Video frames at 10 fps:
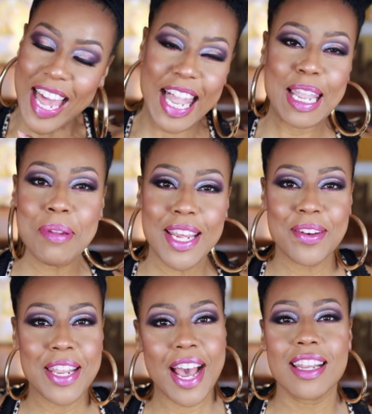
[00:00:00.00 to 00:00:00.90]
Let me
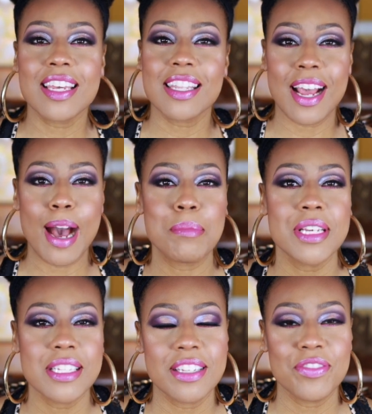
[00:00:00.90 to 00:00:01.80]
know down in the
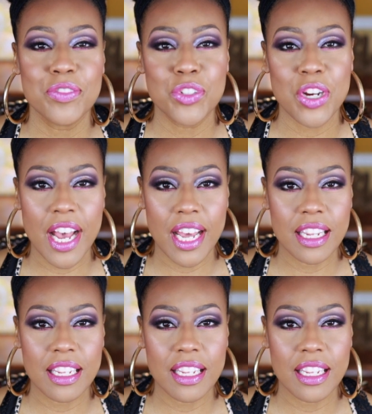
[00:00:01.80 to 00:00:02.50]
comments if you've tried